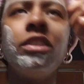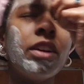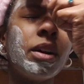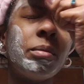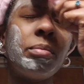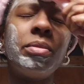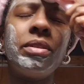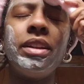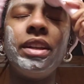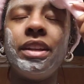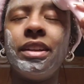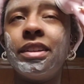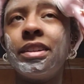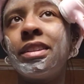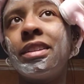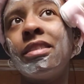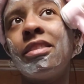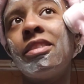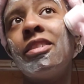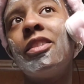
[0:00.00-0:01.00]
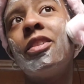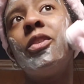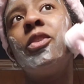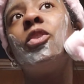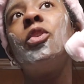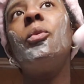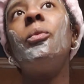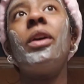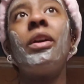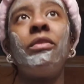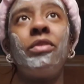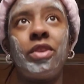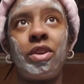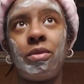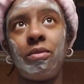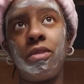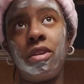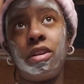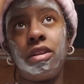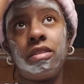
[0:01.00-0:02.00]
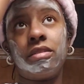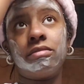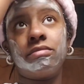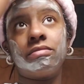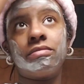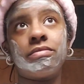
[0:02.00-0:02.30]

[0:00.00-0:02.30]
y'all please, whoever you are,